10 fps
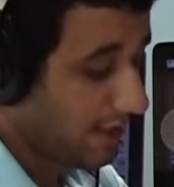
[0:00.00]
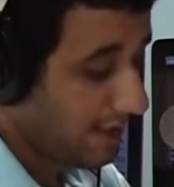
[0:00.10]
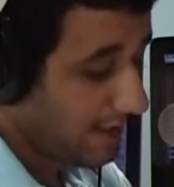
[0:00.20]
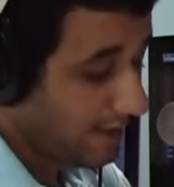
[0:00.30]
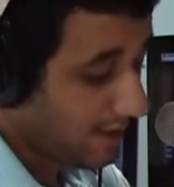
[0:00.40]

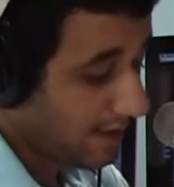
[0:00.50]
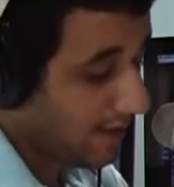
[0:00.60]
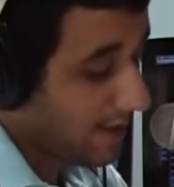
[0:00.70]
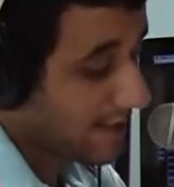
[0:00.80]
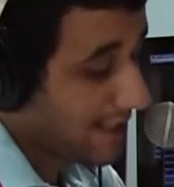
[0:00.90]
And
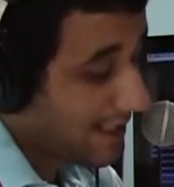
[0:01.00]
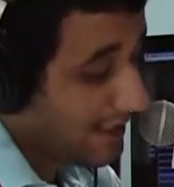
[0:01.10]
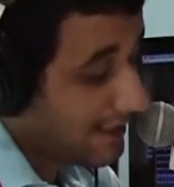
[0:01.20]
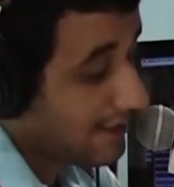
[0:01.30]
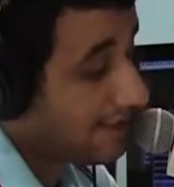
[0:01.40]

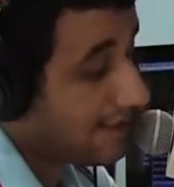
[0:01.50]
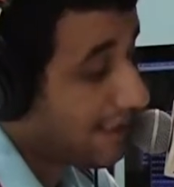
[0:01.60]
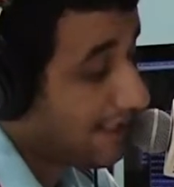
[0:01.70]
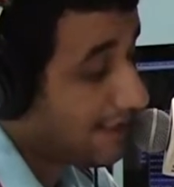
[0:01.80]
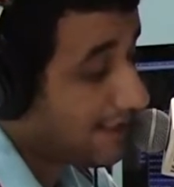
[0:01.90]

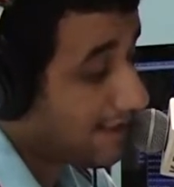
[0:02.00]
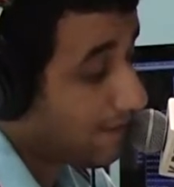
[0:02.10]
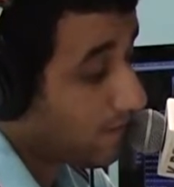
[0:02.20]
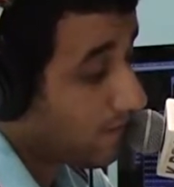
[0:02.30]
says